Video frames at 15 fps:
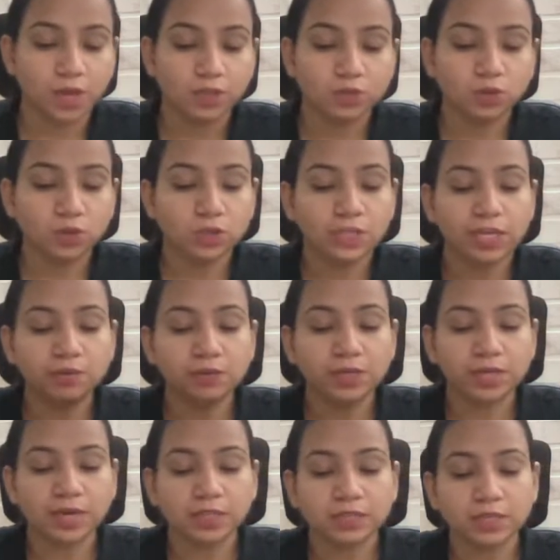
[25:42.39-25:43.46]
So tell
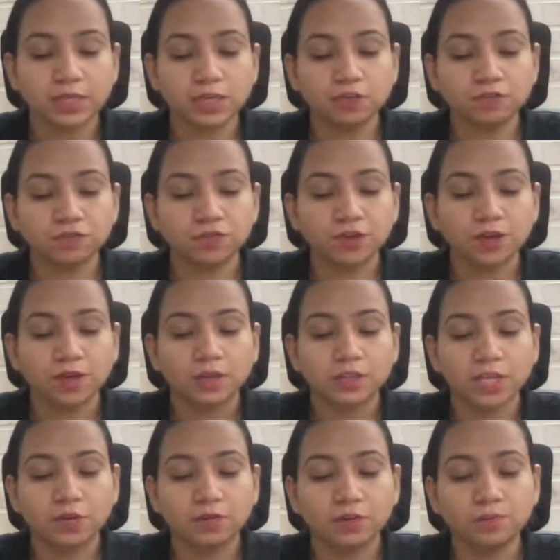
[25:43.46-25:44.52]
me, guys, if
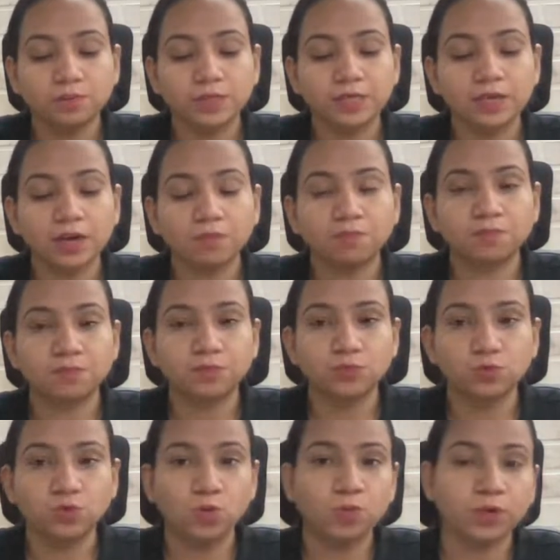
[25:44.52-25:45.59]
there will be a
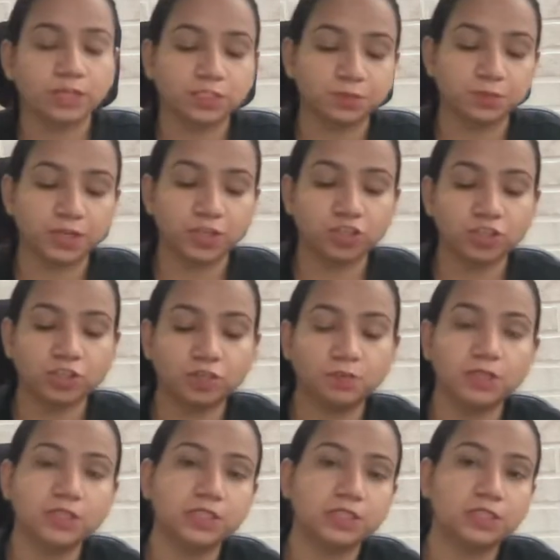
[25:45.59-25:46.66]
no precipitation, it
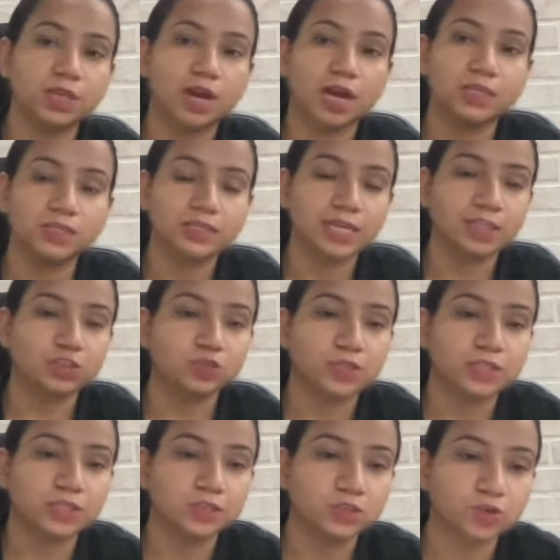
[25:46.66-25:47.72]
means it's a
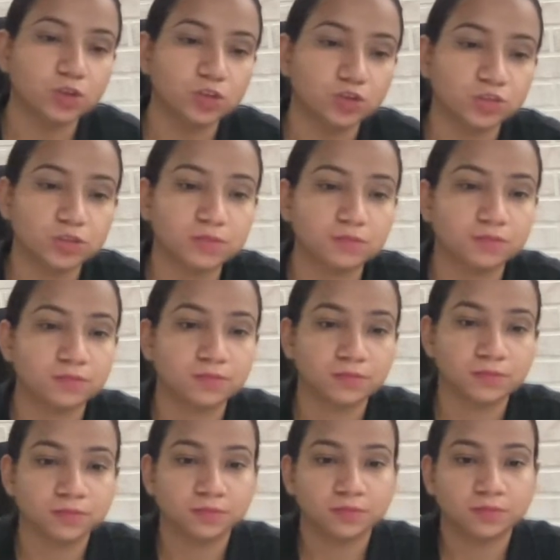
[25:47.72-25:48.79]
unsaturated solution.
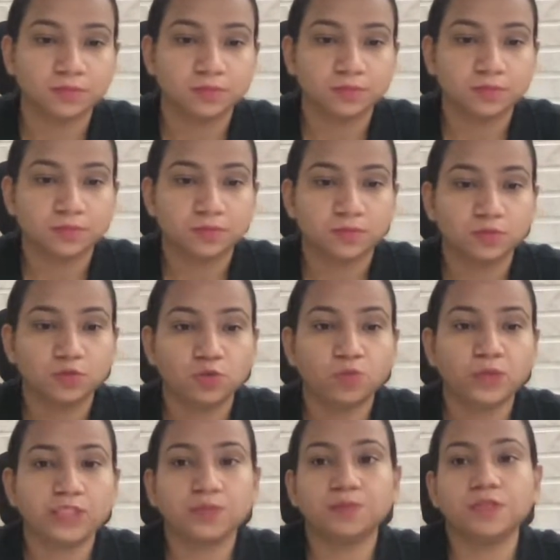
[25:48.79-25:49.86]
No
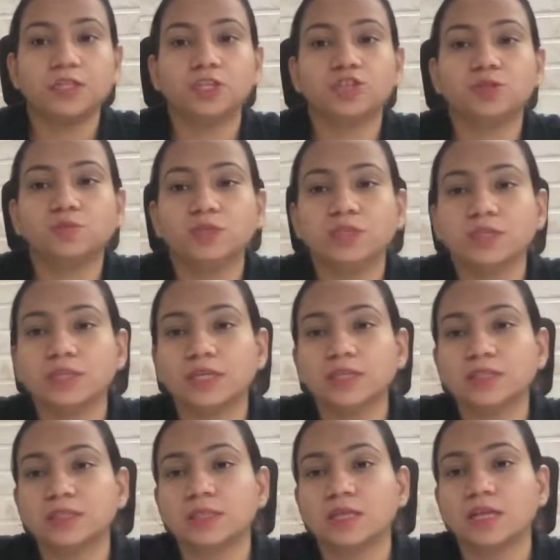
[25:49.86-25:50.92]
precipitation means
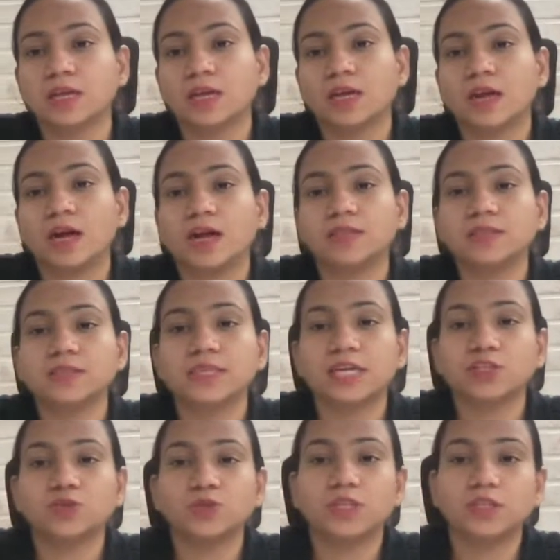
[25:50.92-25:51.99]
it's
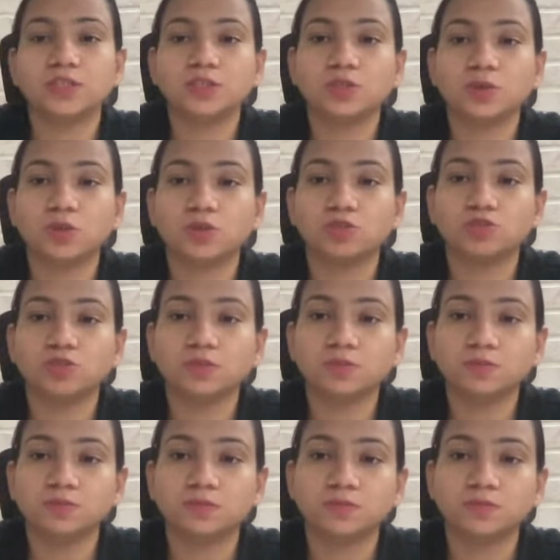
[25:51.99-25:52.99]
unsaturated solution.